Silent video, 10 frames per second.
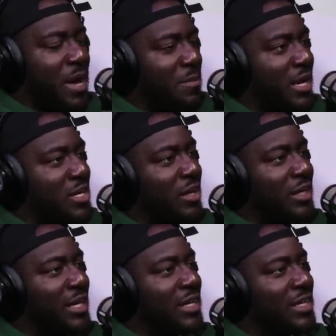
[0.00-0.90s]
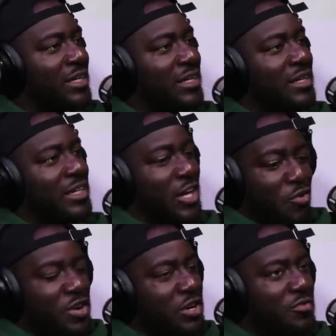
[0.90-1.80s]
Yeah. The bare man are young there. Mm.
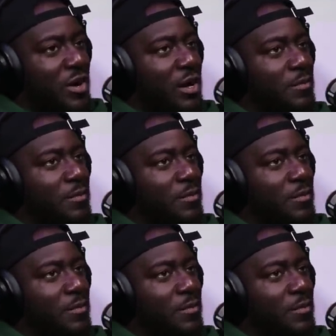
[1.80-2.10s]
They got rid of...